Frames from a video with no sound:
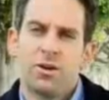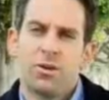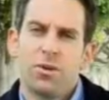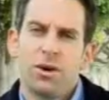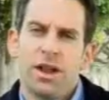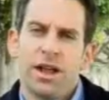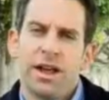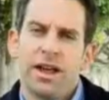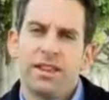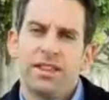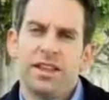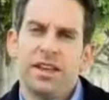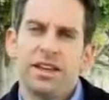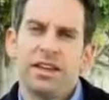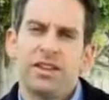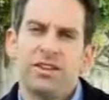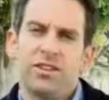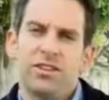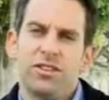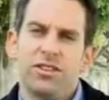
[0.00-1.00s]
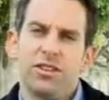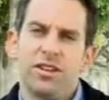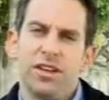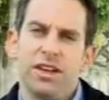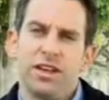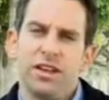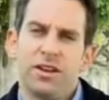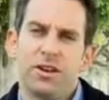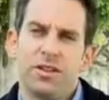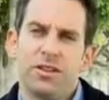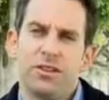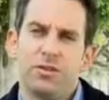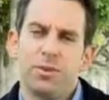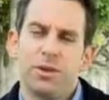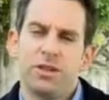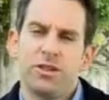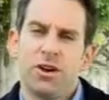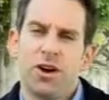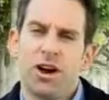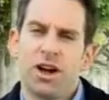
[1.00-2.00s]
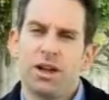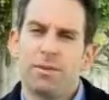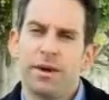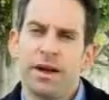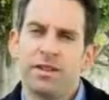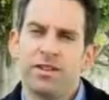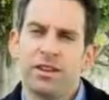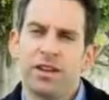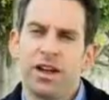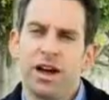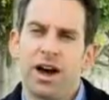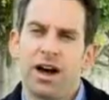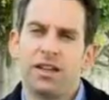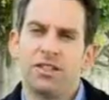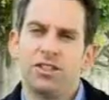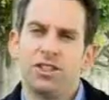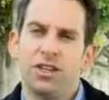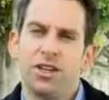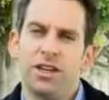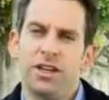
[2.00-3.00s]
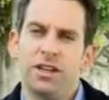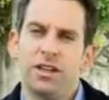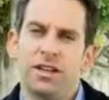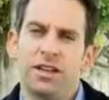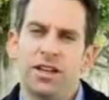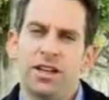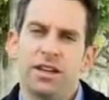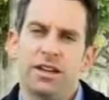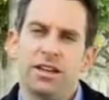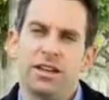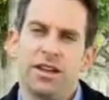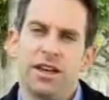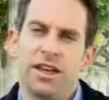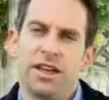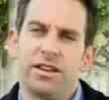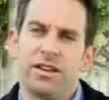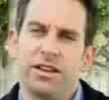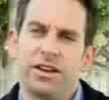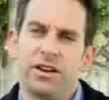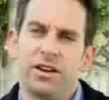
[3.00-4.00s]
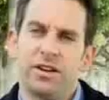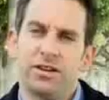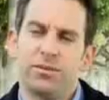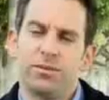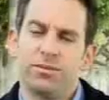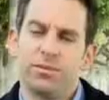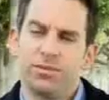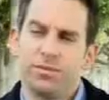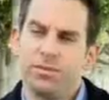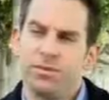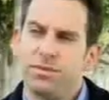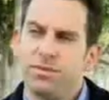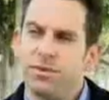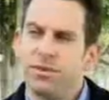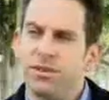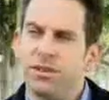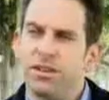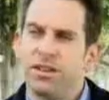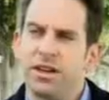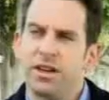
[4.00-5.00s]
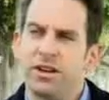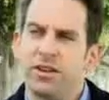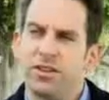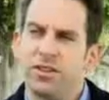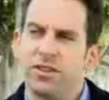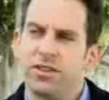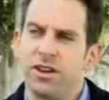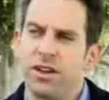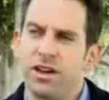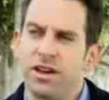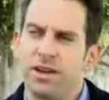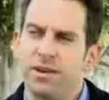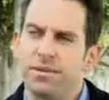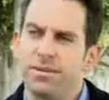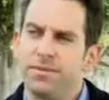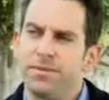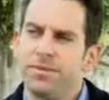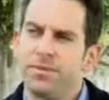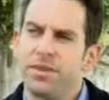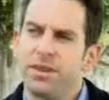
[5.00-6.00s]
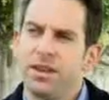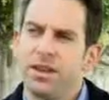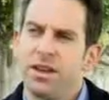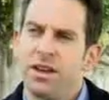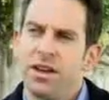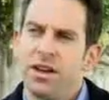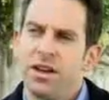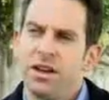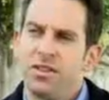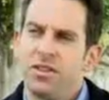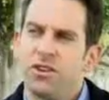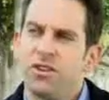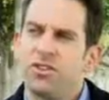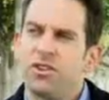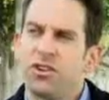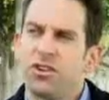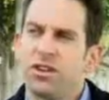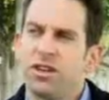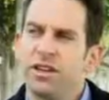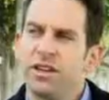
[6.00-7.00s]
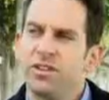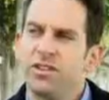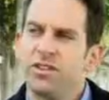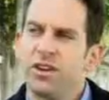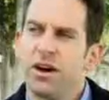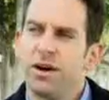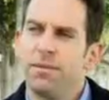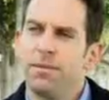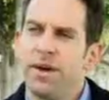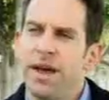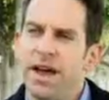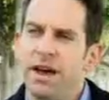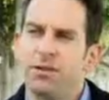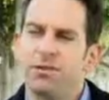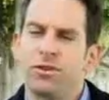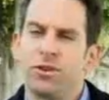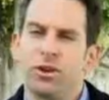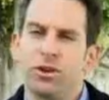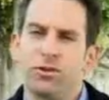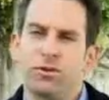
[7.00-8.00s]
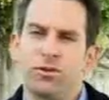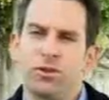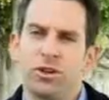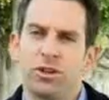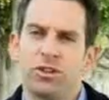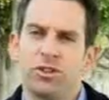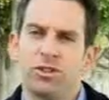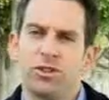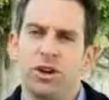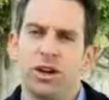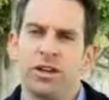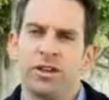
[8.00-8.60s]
Well, I think it's, you know, there's been talk about the God gene, and there's certainly some effort afoot to